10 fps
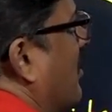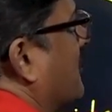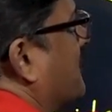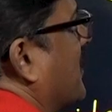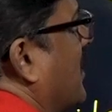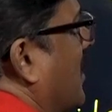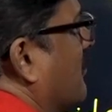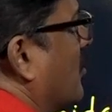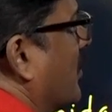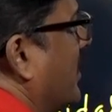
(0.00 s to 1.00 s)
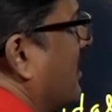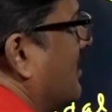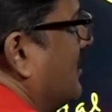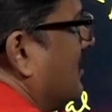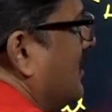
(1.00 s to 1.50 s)
of
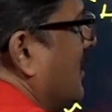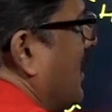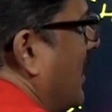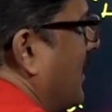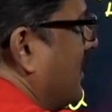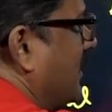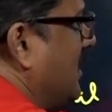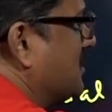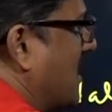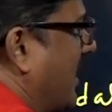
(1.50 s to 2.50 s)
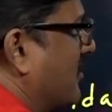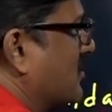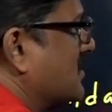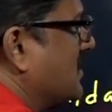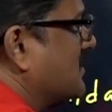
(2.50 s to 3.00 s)
ammonia, and each
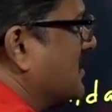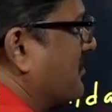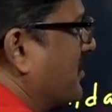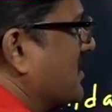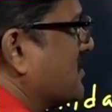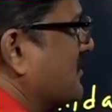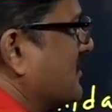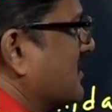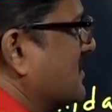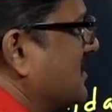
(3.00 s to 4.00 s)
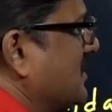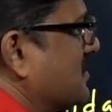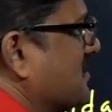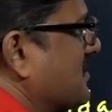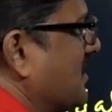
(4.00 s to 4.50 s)
hydrogen is replaced with
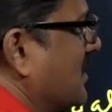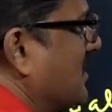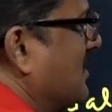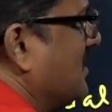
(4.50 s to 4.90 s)
CH3,